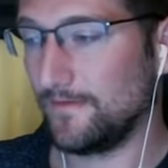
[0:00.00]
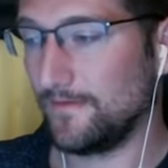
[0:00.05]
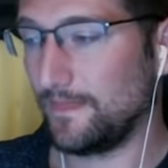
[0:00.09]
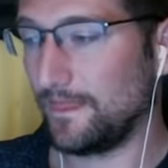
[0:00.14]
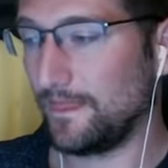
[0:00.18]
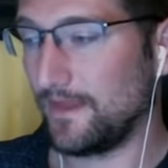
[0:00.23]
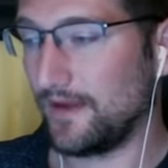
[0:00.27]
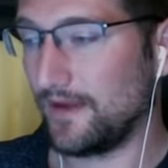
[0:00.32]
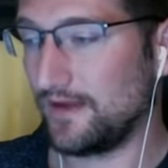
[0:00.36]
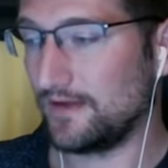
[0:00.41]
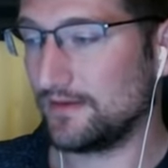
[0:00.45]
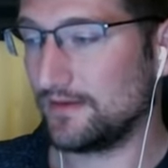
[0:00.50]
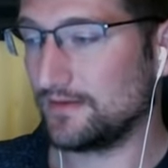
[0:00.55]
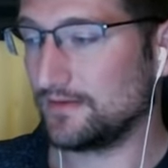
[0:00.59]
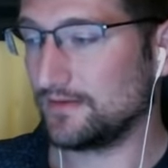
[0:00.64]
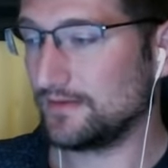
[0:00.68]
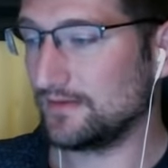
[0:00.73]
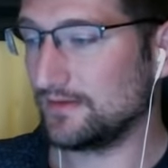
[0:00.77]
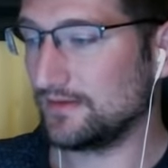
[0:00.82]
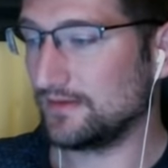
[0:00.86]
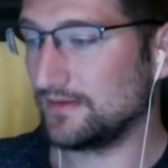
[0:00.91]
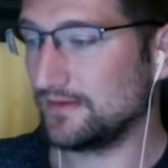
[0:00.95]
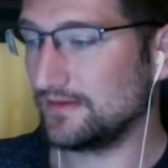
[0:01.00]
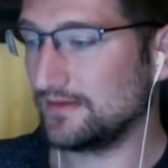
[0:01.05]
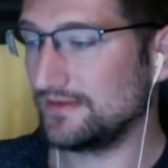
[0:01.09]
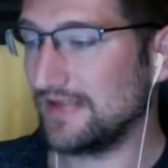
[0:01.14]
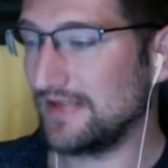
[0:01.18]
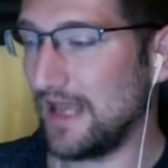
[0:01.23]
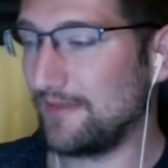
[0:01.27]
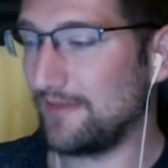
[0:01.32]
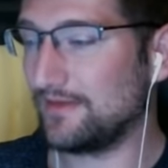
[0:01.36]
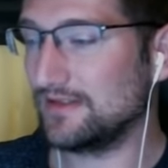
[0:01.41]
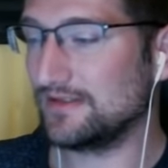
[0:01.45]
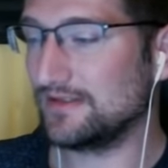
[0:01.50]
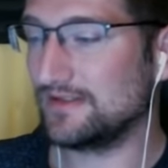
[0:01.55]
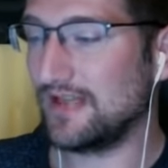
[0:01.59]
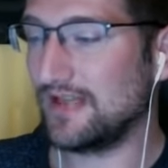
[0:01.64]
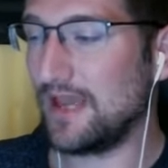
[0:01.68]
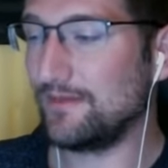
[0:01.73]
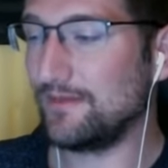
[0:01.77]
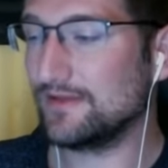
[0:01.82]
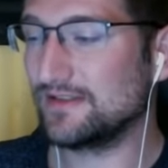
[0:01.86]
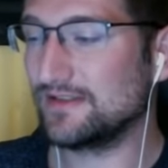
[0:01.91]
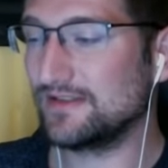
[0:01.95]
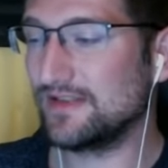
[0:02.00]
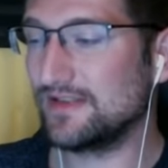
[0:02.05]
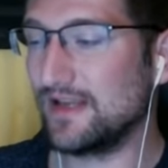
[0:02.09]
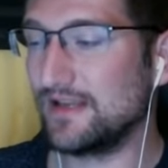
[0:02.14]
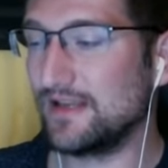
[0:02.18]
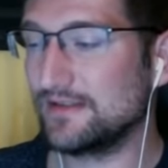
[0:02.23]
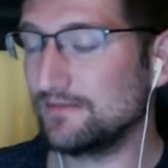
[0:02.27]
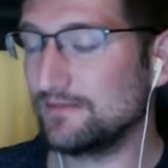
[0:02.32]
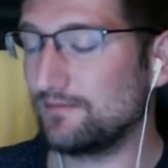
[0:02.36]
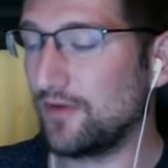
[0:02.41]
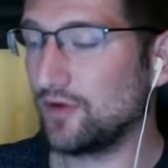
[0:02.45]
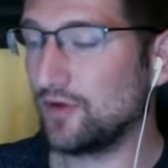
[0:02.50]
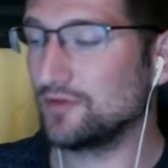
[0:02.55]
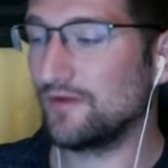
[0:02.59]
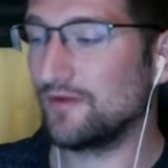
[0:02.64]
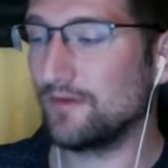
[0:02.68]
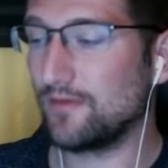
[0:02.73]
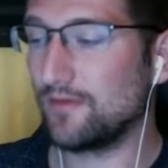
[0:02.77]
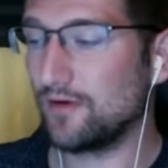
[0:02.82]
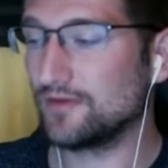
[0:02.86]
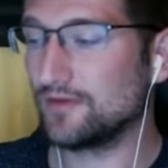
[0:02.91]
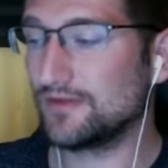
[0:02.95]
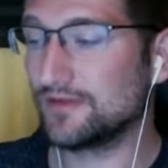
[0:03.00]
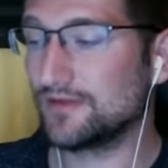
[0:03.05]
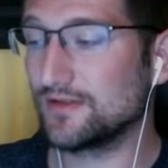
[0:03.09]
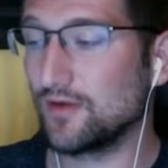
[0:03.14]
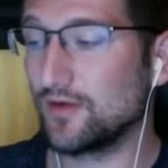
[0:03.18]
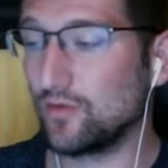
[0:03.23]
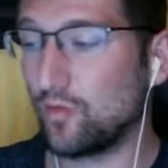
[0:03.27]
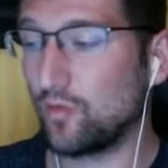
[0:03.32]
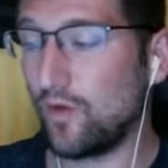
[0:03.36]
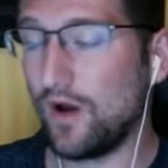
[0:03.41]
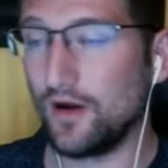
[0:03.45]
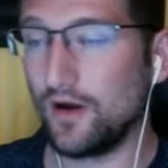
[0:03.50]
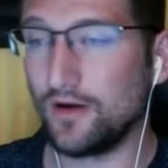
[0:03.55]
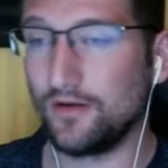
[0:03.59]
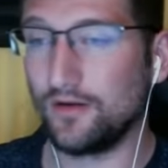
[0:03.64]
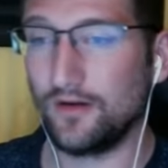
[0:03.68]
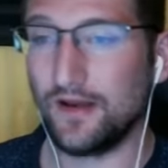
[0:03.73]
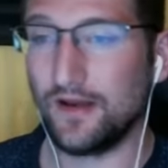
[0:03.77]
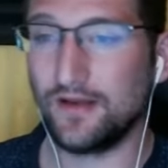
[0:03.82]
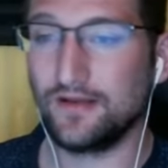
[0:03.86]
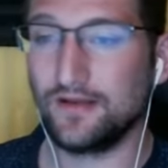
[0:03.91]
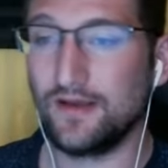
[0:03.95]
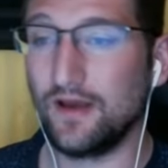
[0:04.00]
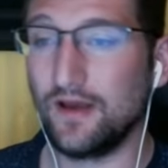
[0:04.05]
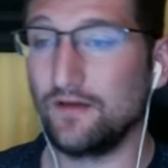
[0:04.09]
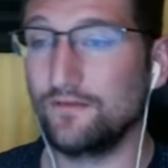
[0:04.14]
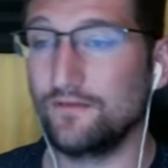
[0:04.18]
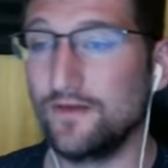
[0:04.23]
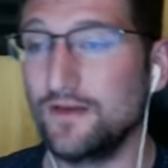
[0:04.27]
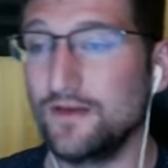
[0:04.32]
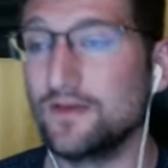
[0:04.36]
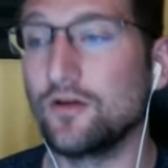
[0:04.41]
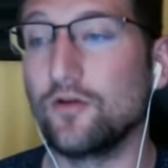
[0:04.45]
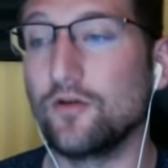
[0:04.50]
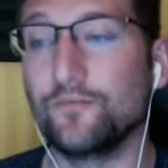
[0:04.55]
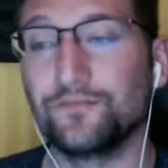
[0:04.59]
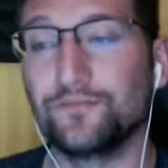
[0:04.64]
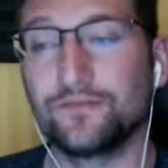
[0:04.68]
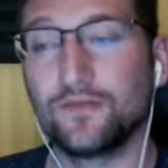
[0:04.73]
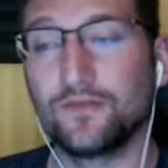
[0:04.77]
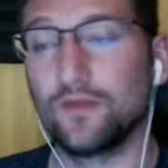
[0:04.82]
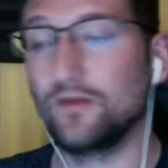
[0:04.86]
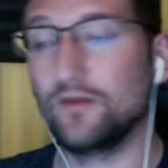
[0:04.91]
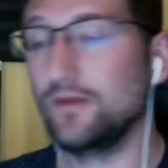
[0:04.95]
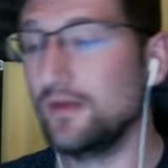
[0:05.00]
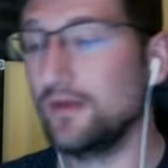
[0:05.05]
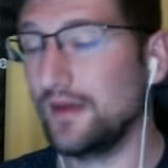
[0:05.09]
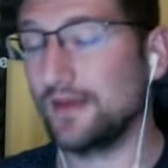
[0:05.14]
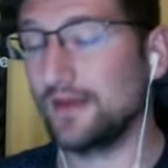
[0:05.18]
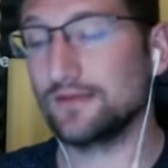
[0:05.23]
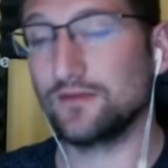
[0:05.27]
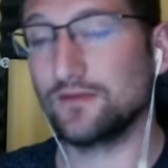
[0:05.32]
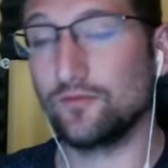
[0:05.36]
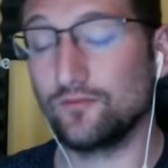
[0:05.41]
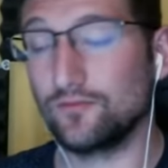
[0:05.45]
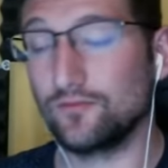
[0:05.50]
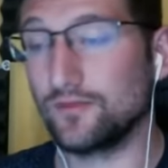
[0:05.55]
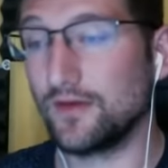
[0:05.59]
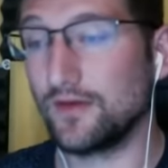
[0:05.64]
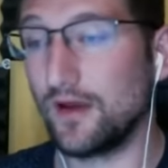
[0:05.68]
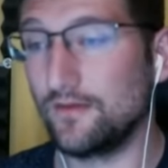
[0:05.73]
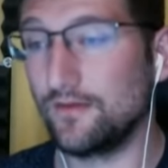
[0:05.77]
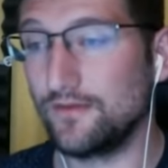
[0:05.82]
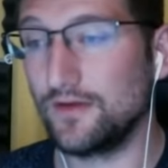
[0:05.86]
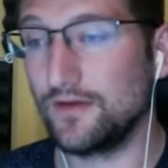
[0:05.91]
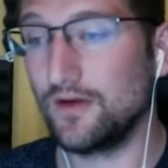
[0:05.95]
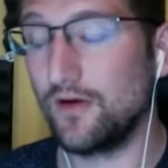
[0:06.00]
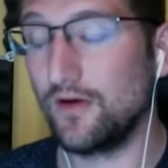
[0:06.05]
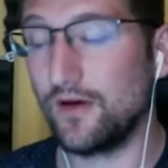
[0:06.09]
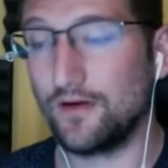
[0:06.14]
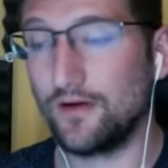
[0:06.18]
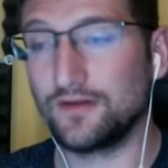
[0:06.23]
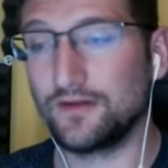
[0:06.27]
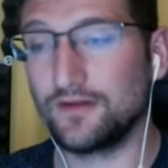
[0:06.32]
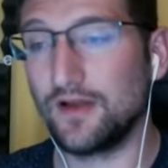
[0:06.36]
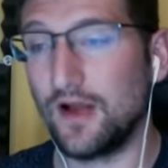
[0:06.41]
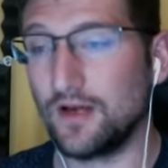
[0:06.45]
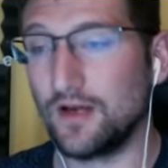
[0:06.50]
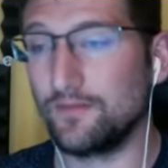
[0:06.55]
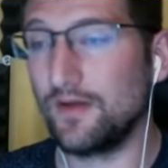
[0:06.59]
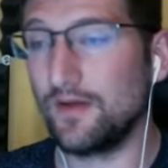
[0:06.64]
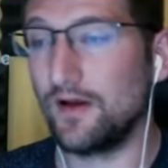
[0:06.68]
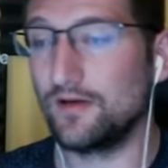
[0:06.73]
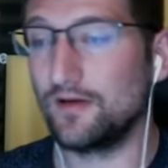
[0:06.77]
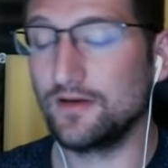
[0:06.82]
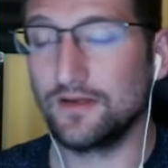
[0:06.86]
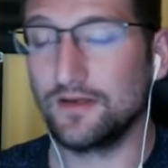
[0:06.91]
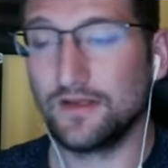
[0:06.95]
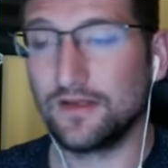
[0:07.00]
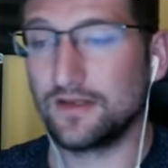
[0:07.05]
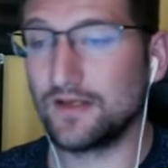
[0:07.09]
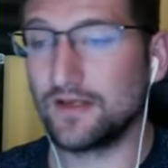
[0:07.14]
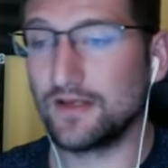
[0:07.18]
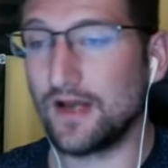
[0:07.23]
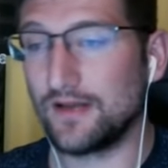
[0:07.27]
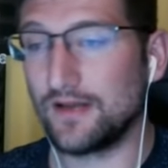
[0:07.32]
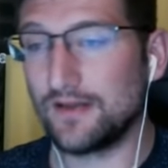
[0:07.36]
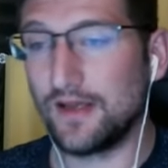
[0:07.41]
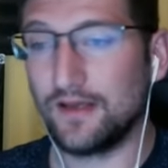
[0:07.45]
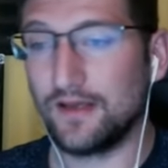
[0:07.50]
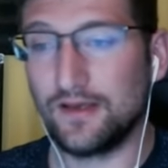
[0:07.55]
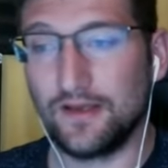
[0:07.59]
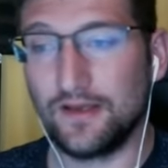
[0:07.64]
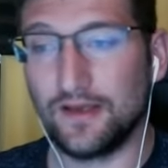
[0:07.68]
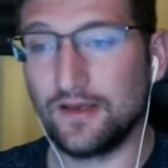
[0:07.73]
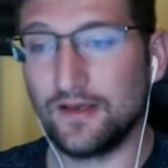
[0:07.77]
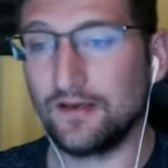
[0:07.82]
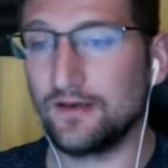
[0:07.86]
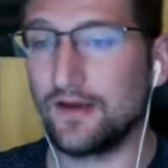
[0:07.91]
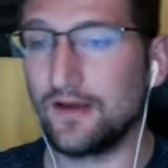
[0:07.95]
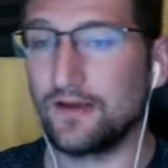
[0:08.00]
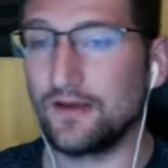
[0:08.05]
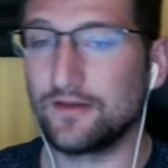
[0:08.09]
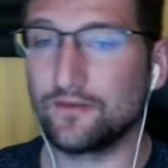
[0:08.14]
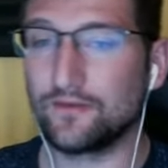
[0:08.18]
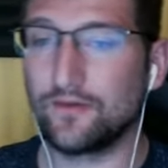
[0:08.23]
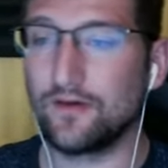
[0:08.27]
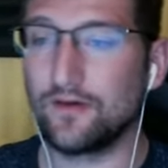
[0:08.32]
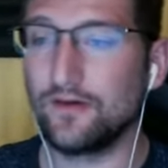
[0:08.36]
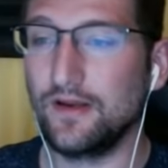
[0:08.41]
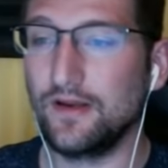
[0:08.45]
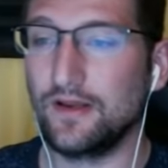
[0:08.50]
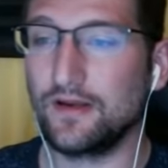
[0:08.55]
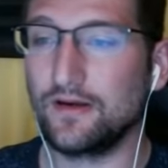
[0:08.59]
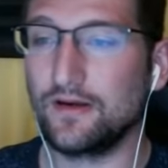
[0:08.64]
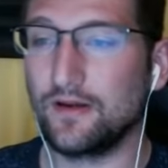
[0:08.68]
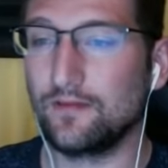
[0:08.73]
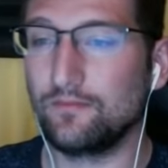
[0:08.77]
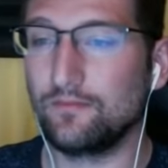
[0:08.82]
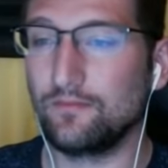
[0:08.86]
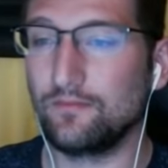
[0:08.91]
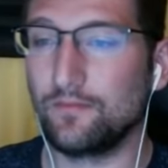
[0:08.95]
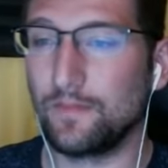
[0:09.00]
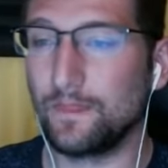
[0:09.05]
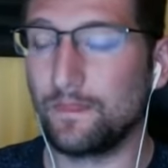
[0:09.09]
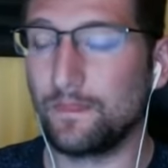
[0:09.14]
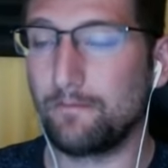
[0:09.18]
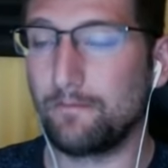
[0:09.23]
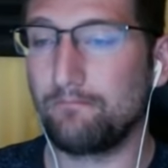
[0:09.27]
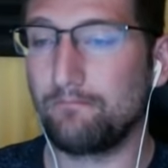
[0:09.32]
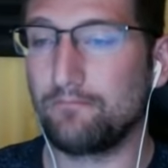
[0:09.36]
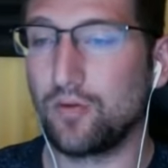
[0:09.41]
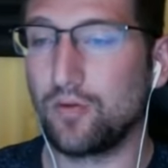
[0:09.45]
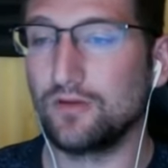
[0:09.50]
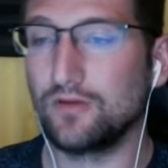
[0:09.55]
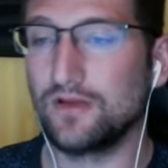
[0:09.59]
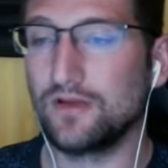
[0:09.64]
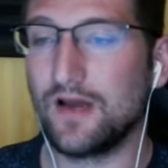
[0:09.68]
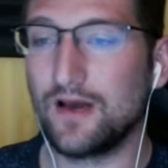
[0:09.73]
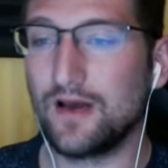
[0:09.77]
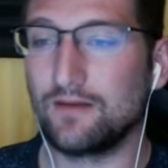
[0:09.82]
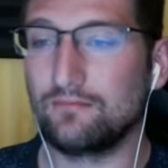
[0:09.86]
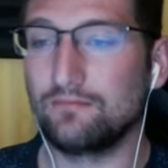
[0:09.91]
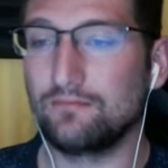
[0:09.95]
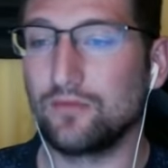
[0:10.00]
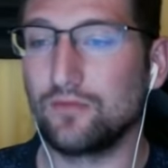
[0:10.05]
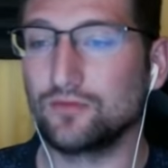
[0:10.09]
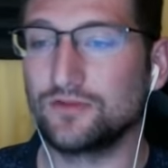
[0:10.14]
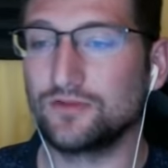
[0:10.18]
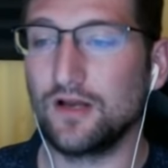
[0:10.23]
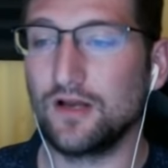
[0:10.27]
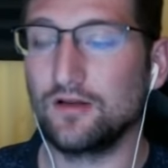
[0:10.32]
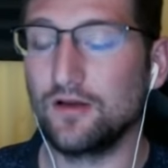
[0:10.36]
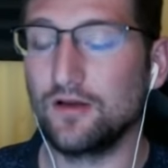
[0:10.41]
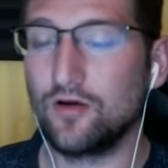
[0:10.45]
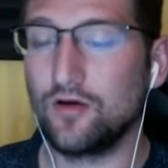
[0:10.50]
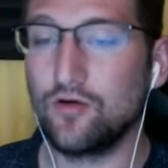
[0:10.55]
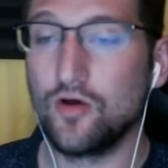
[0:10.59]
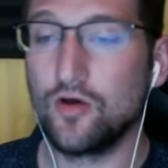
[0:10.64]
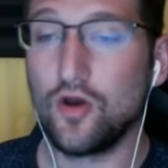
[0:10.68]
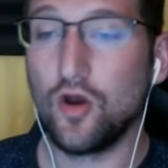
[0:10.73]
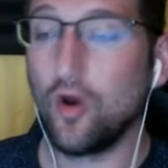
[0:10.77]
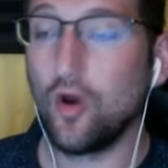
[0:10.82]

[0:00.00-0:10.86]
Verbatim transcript: Uh, Zaman, Zaman says post fight bonuses go to Walker and Calvillo. Yeah, so Calvillo I already talked about caught that kick, got the rear naked on Poliana Botelho.